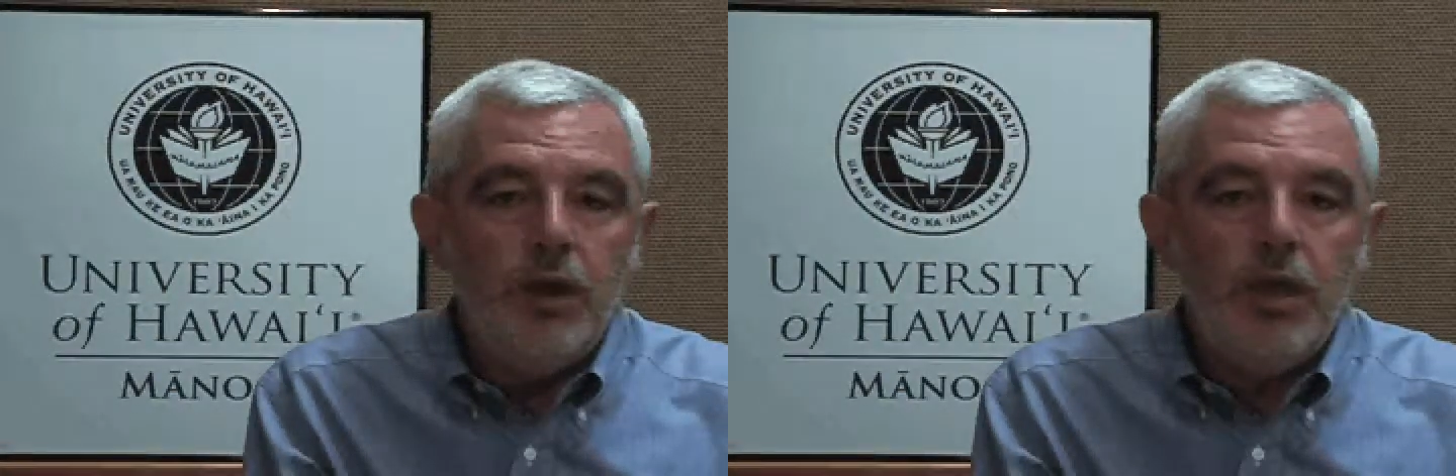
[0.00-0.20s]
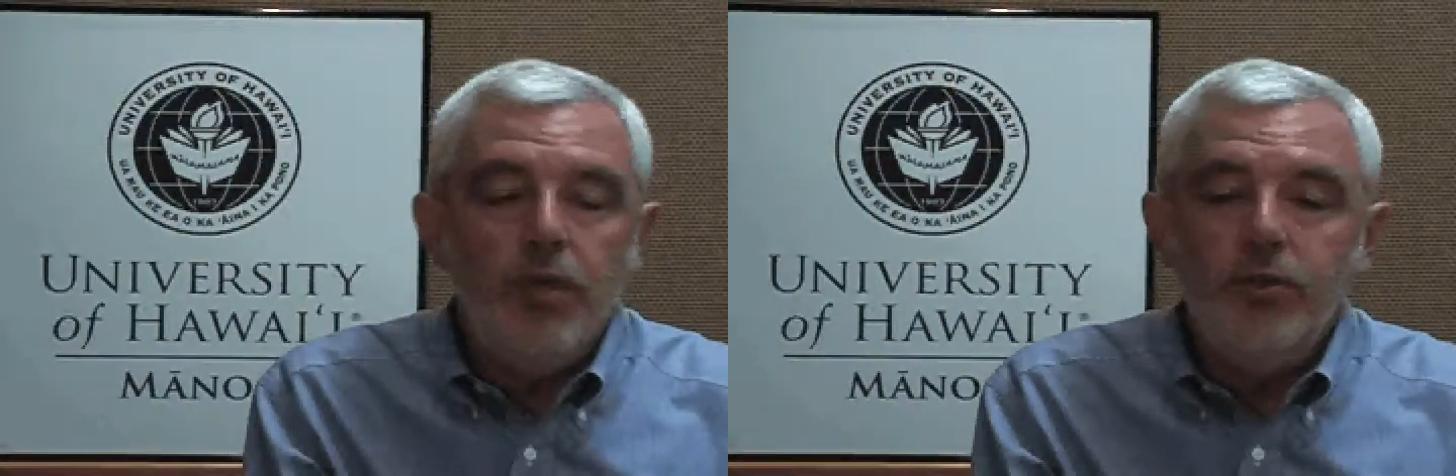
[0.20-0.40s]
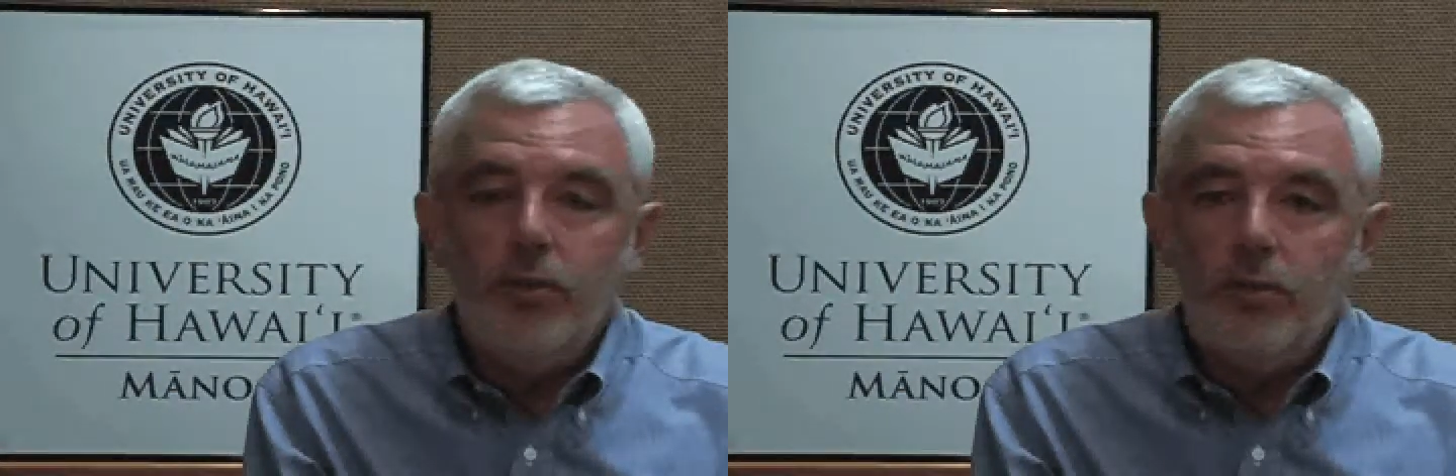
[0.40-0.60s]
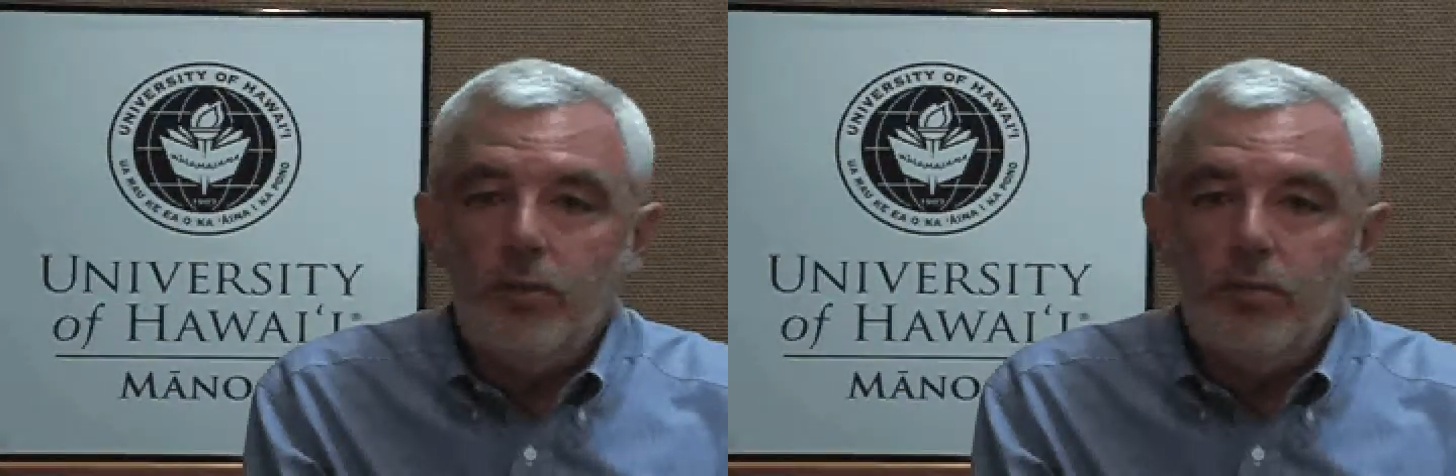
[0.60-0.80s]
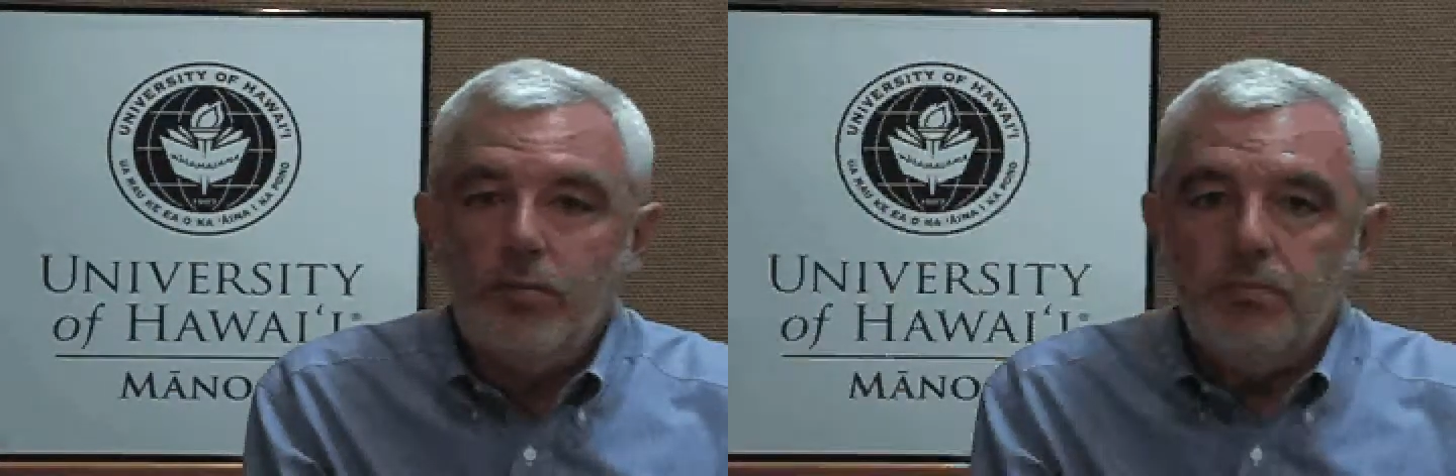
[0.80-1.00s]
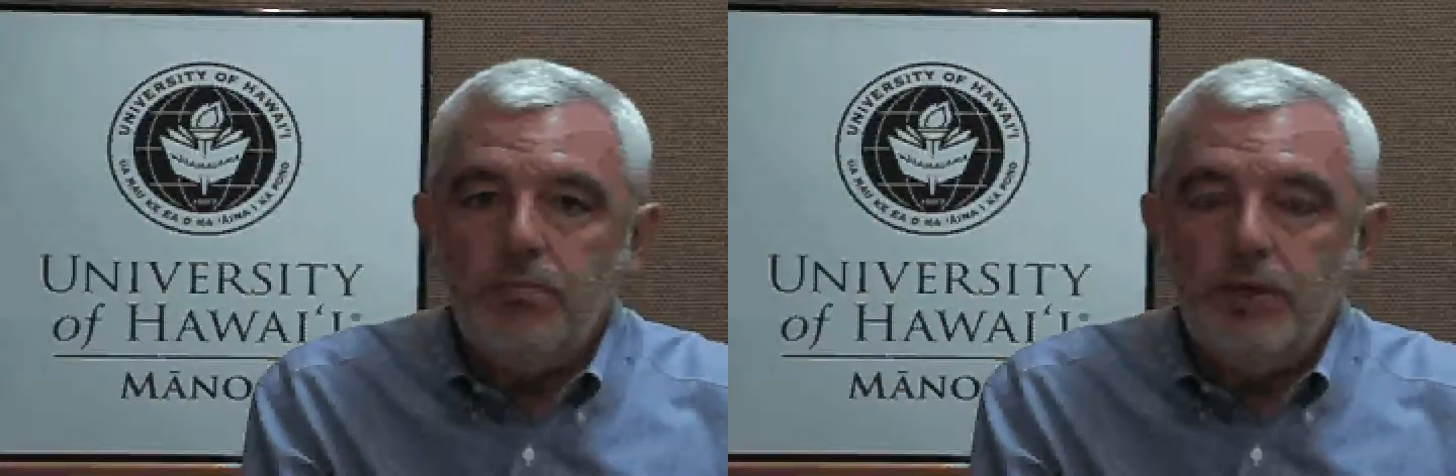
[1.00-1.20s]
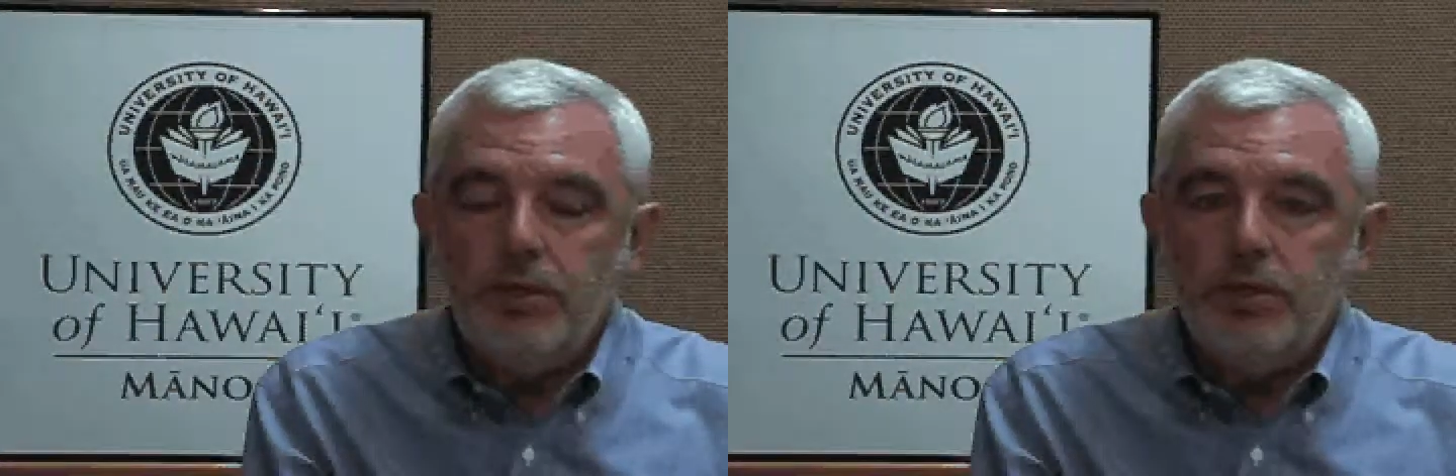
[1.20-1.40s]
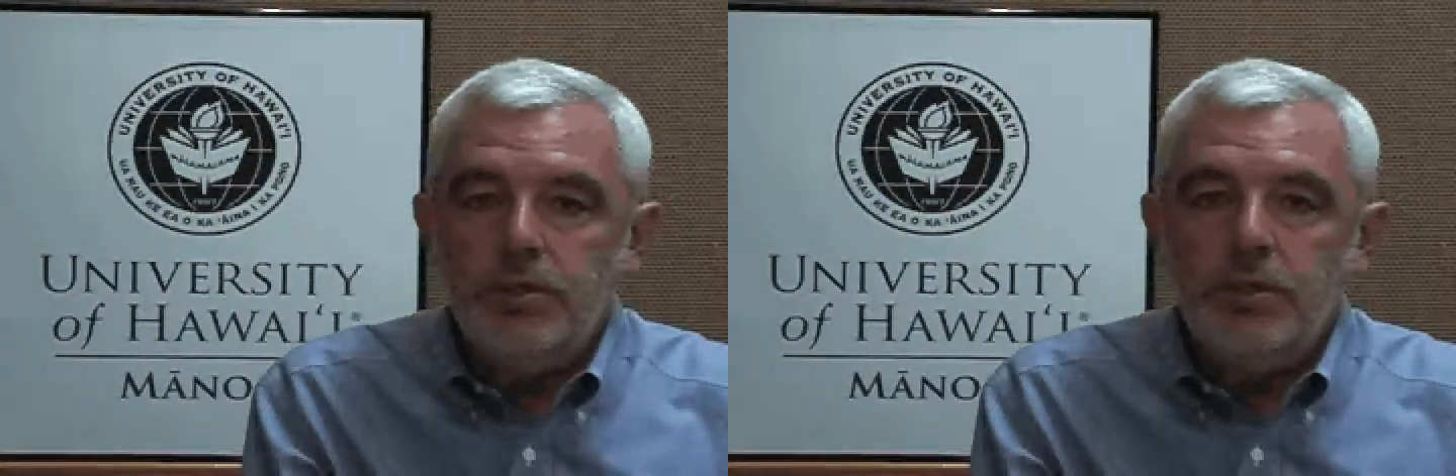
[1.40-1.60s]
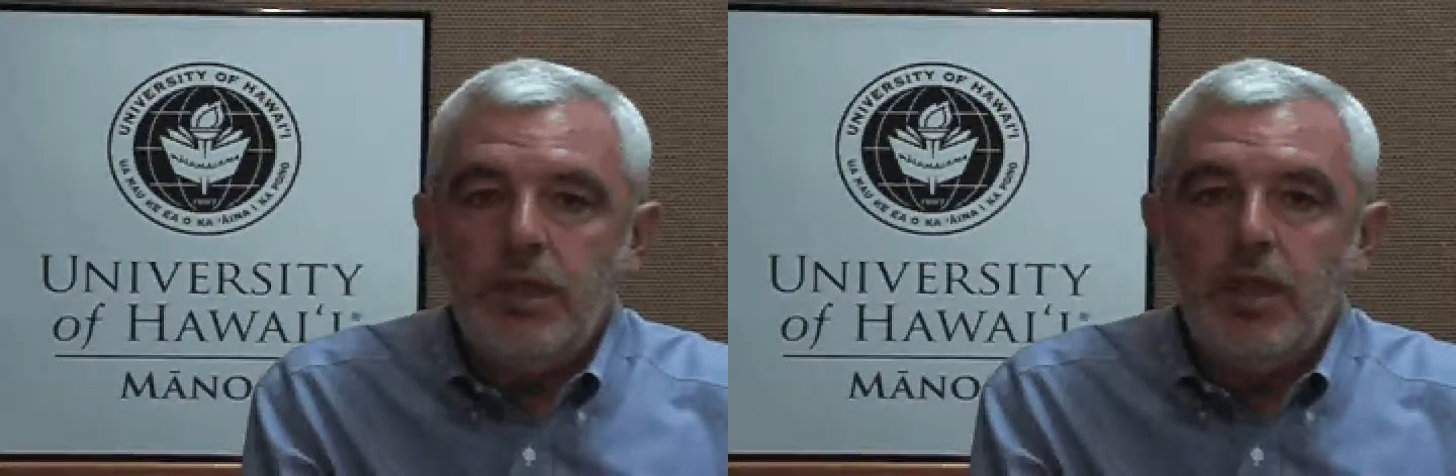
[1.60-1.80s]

ethical basis,